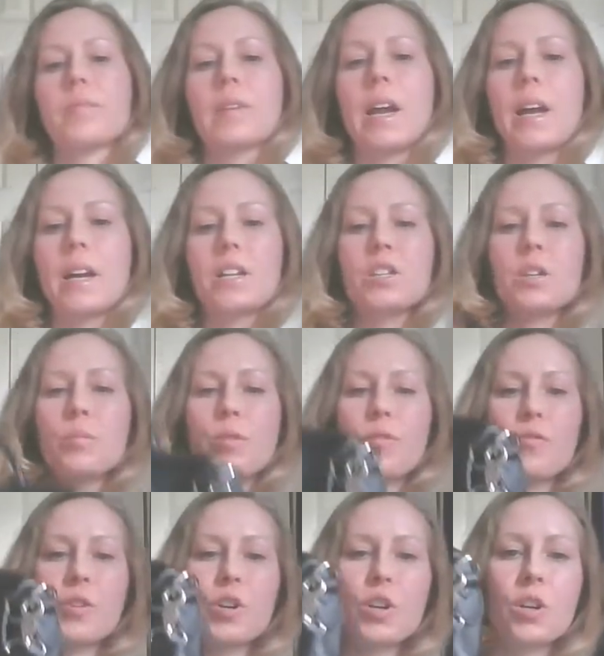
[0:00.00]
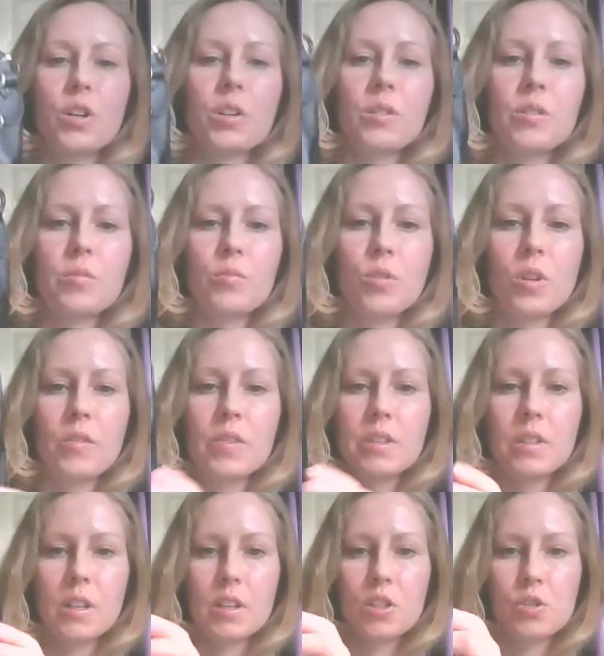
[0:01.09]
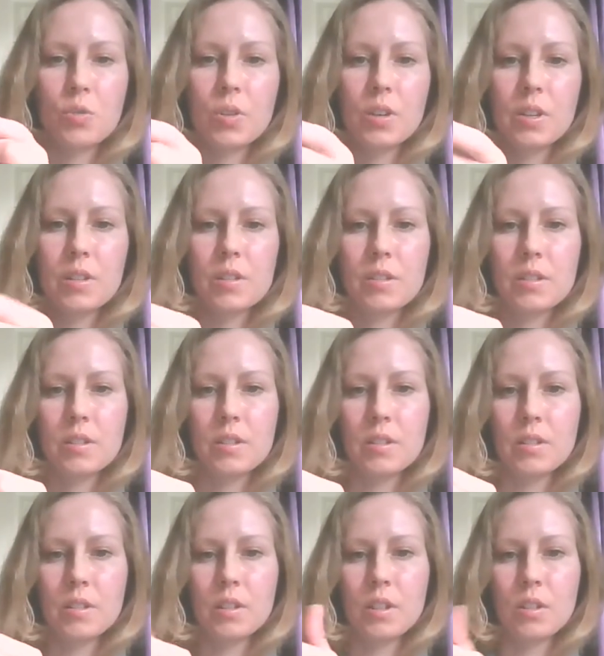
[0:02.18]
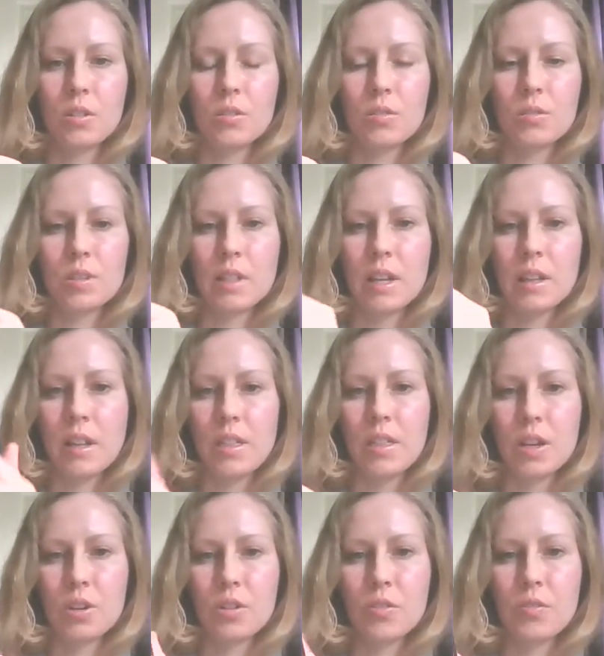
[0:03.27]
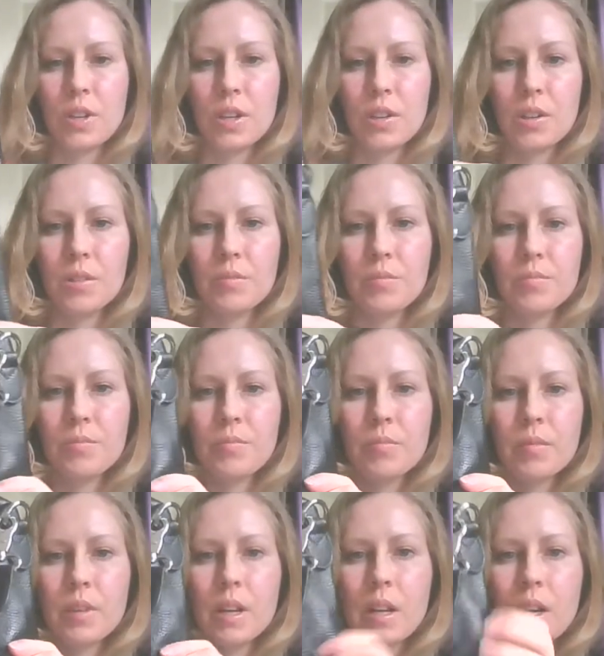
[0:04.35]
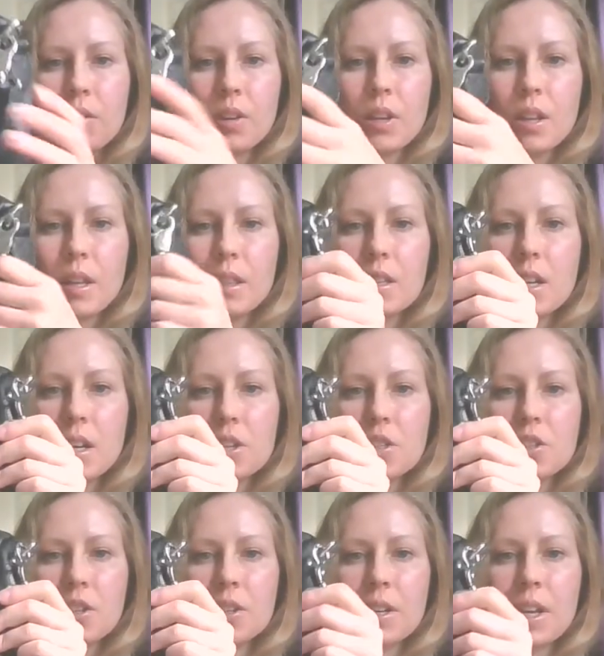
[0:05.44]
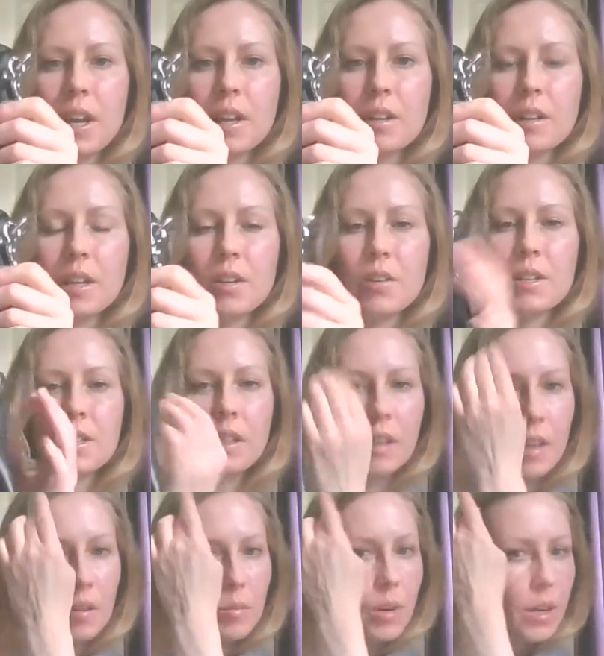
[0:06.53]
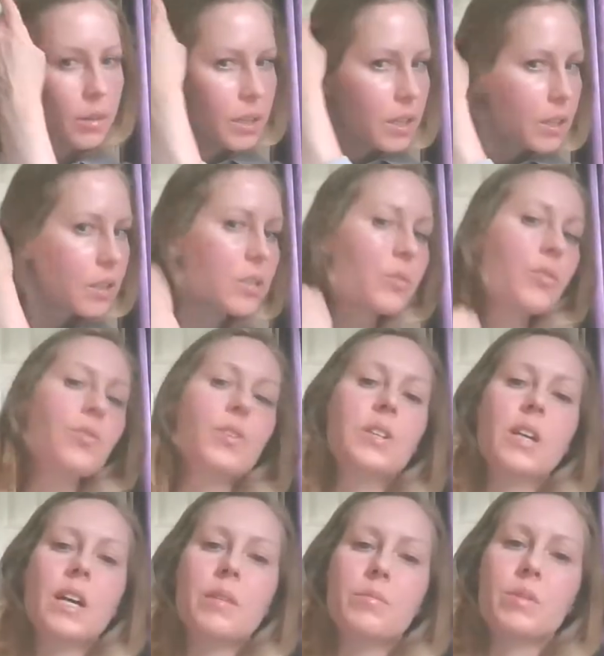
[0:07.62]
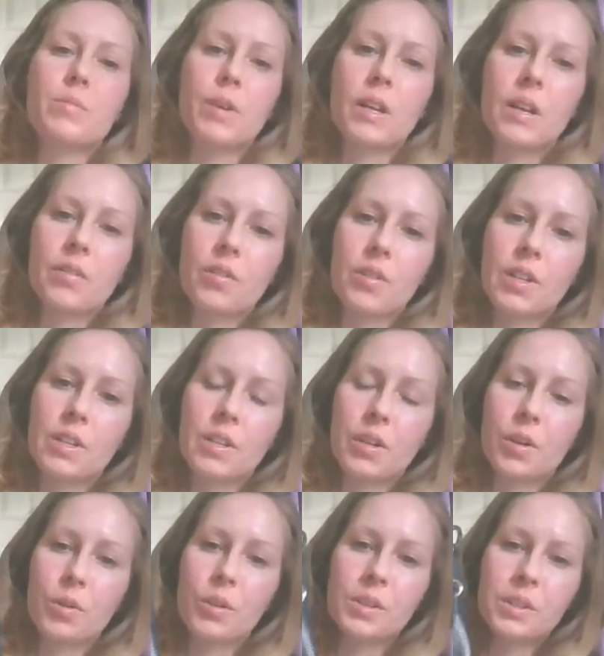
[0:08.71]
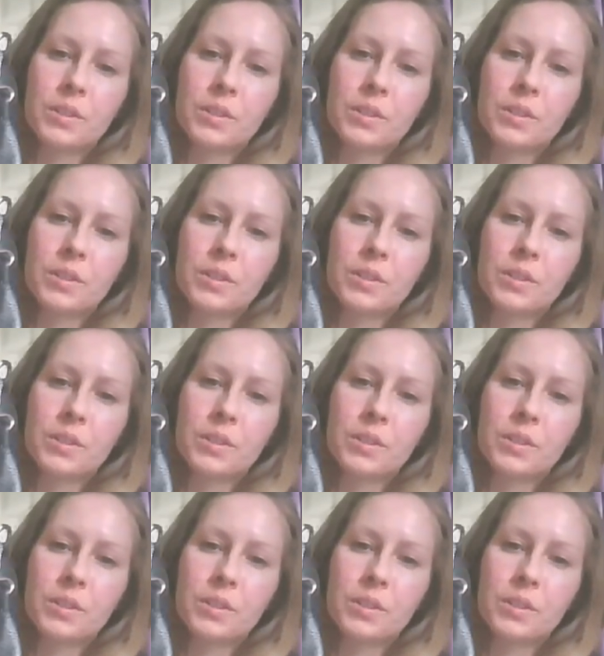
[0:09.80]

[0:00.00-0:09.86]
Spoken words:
I actually prefer more of this luxurious, little slightly thicker feel, and I really like the texture again. I know I said that probably 2 or 3 times, but I really do.